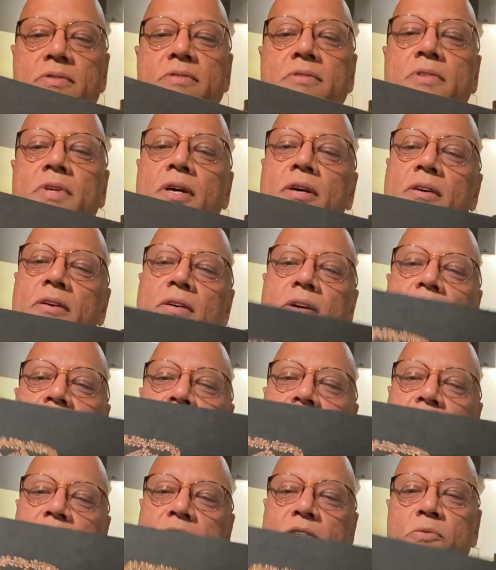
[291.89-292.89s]
no,
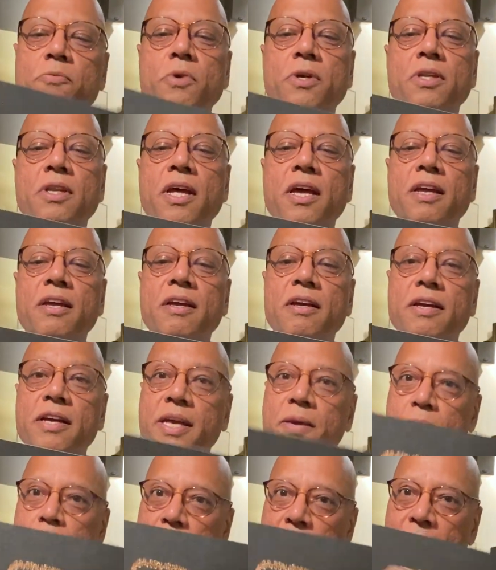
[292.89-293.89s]
it's the one I
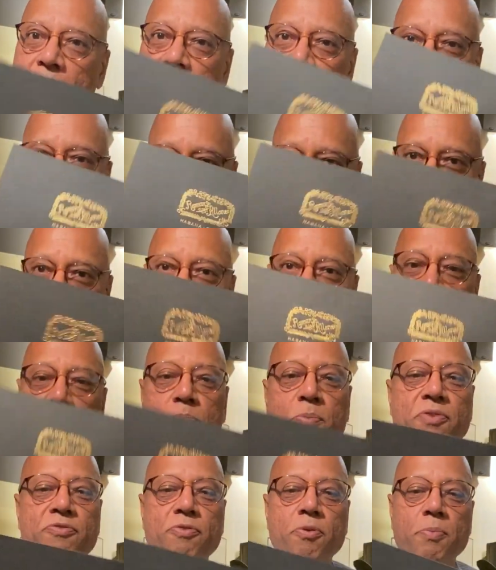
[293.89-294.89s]
keep blank, so it must
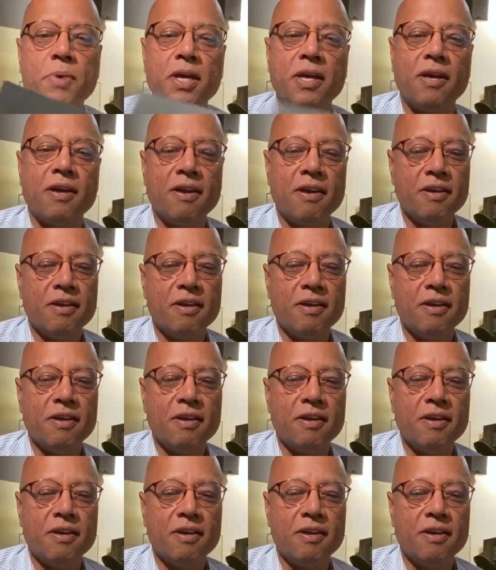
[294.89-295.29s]
be for me.